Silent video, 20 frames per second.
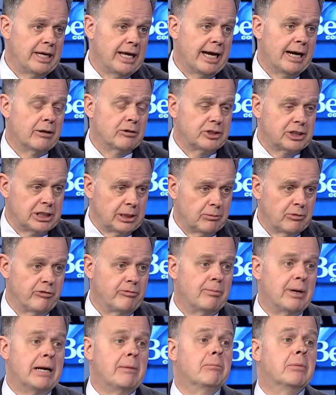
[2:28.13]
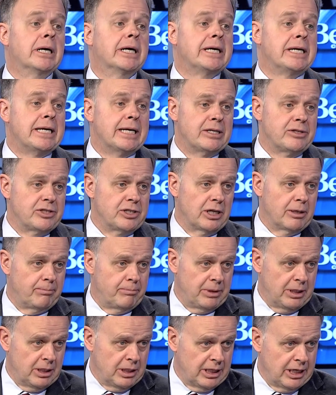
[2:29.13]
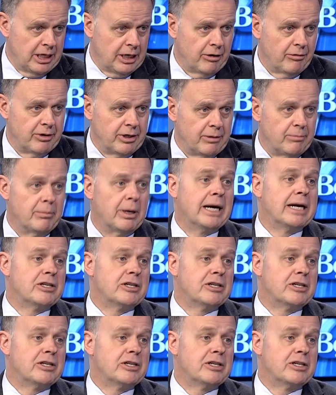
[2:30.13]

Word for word: now some of my money ends up being inherited by